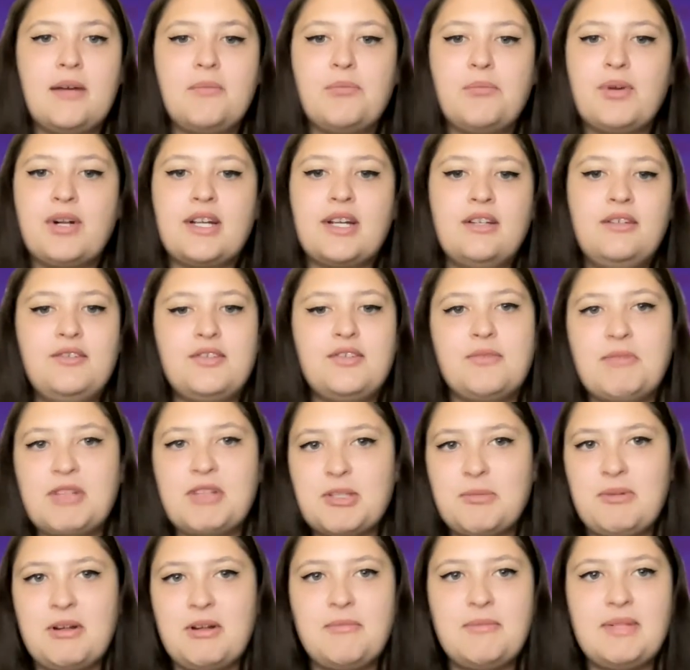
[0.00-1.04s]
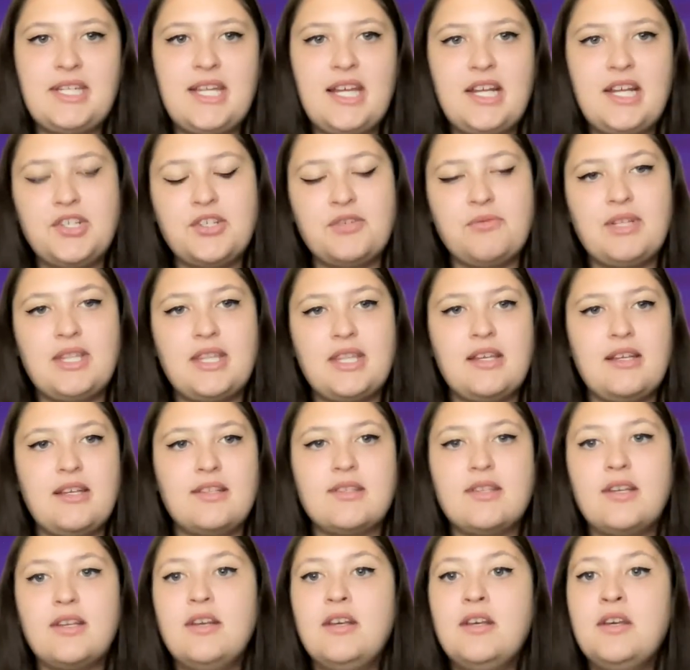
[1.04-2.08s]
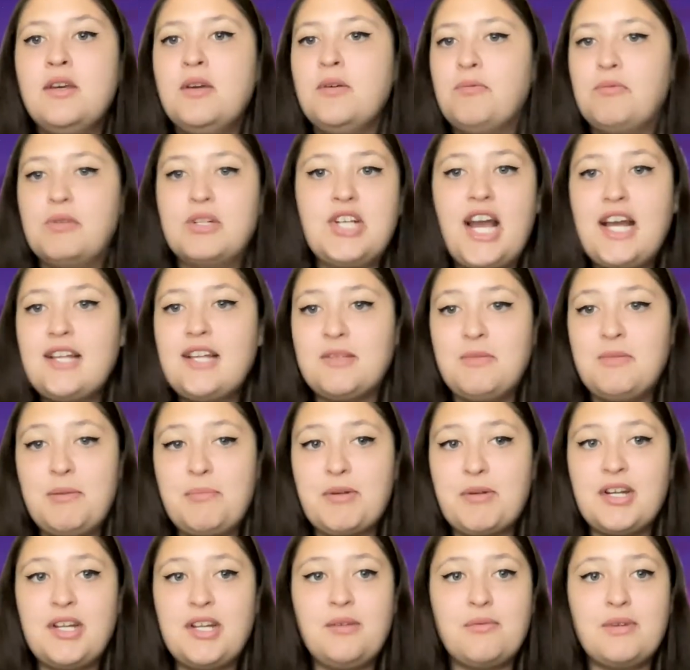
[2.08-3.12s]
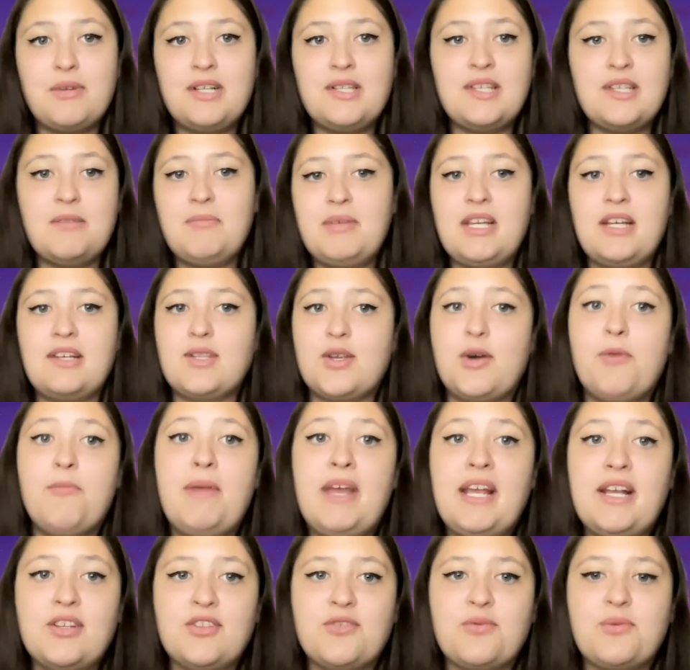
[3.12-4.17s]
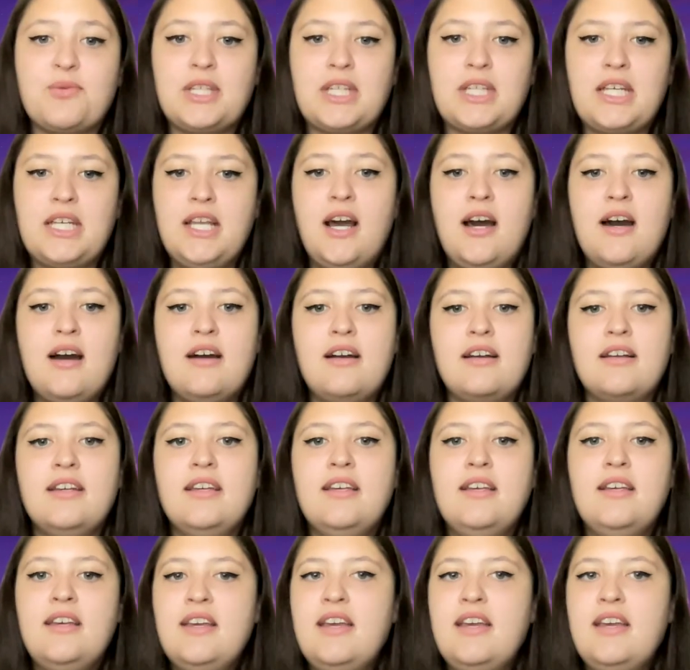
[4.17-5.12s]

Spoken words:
We're going to do some experimentation with this, which has to be pretty recent because Omega's really young.